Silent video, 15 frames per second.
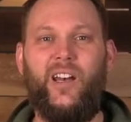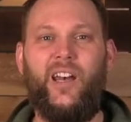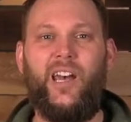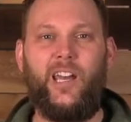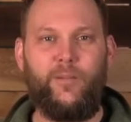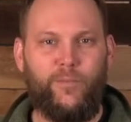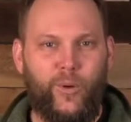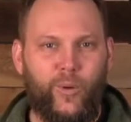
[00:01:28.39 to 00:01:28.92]

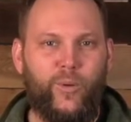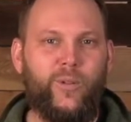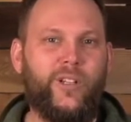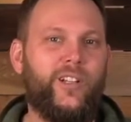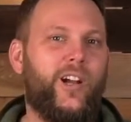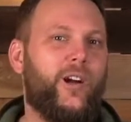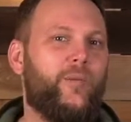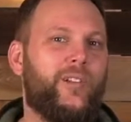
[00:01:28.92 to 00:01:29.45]
and bold in
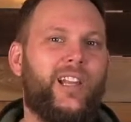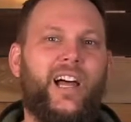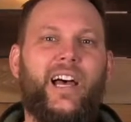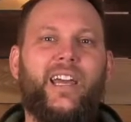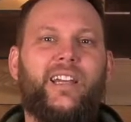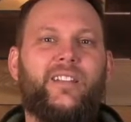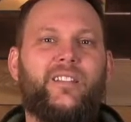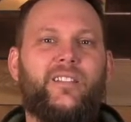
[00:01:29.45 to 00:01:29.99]
our
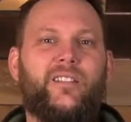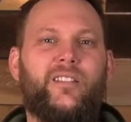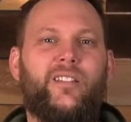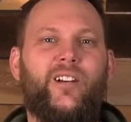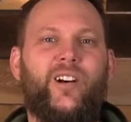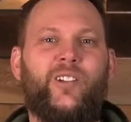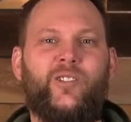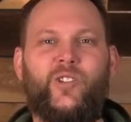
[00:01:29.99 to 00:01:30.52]
reliance
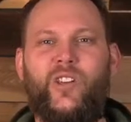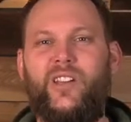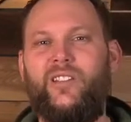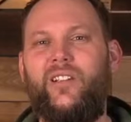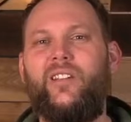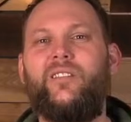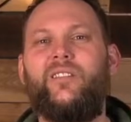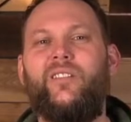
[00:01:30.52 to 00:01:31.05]
on
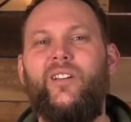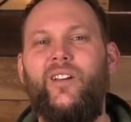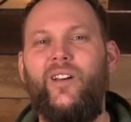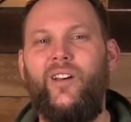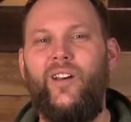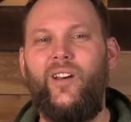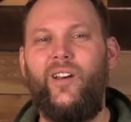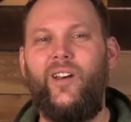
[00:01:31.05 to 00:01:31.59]
Jesus.
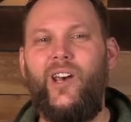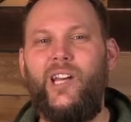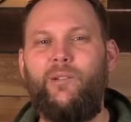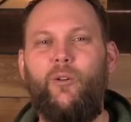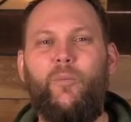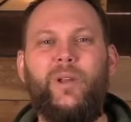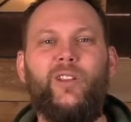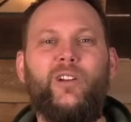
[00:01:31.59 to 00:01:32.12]
And
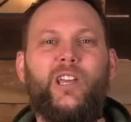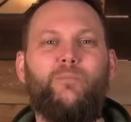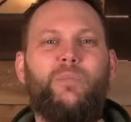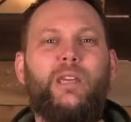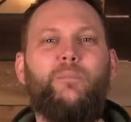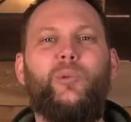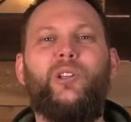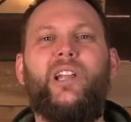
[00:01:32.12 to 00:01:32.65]
when we look at
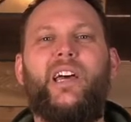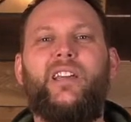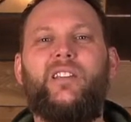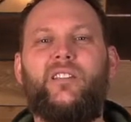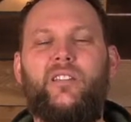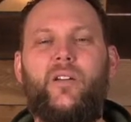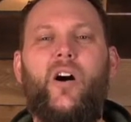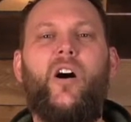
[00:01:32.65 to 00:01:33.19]
people like
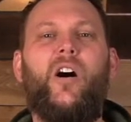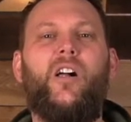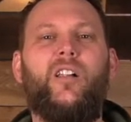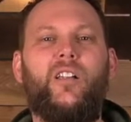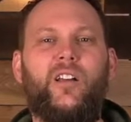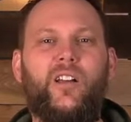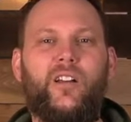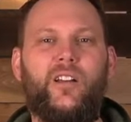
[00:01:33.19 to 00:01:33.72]

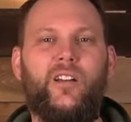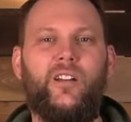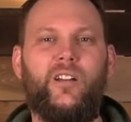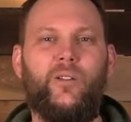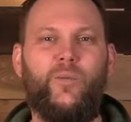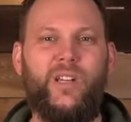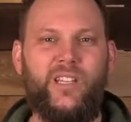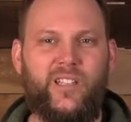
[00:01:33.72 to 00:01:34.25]
Saul,
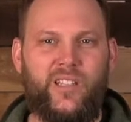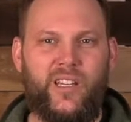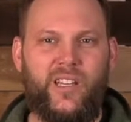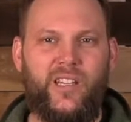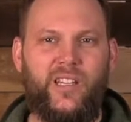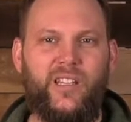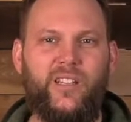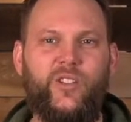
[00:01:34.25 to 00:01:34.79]
we
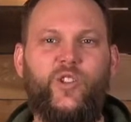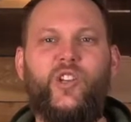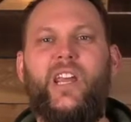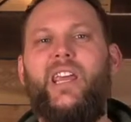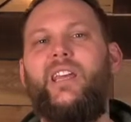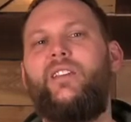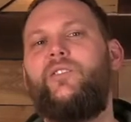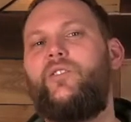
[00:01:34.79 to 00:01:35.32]
see
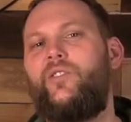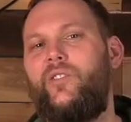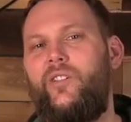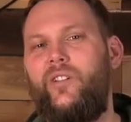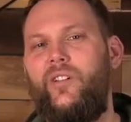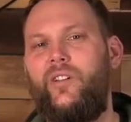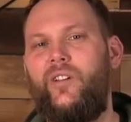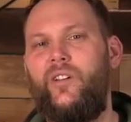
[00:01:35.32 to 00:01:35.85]
change.
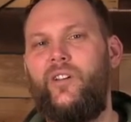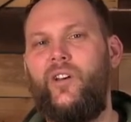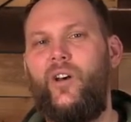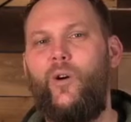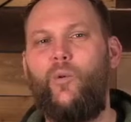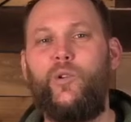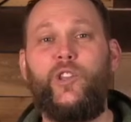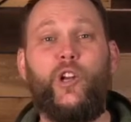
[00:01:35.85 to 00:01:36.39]

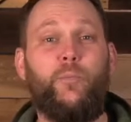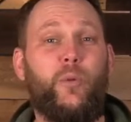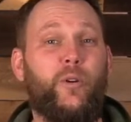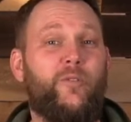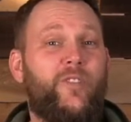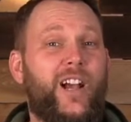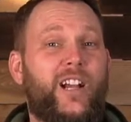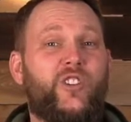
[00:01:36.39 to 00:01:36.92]
Where their
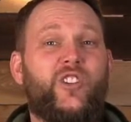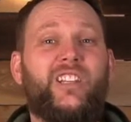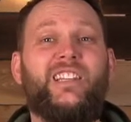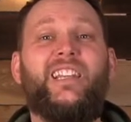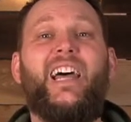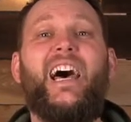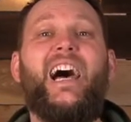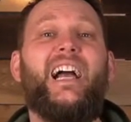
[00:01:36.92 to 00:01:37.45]
perfection
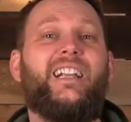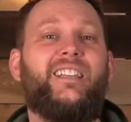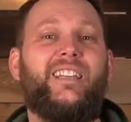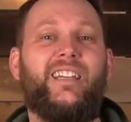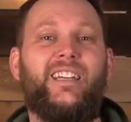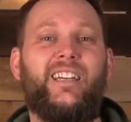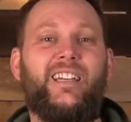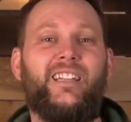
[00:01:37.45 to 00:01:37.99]
lacked,
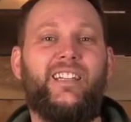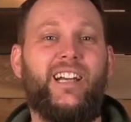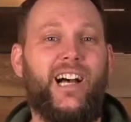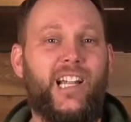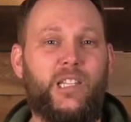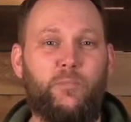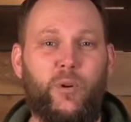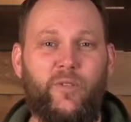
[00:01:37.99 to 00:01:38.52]

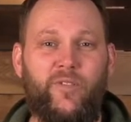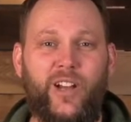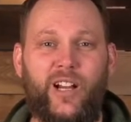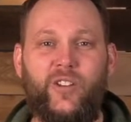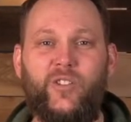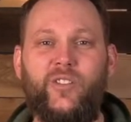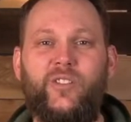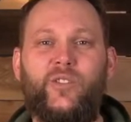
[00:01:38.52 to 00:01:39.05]
God's
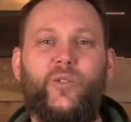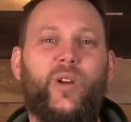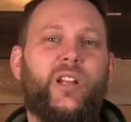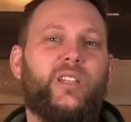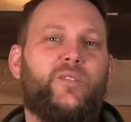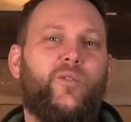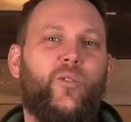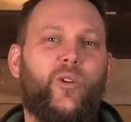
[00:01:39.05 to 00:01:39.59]
perfection
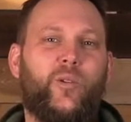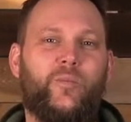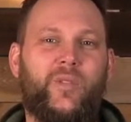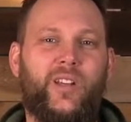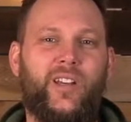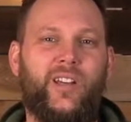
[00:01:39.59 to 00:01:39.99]
transformed.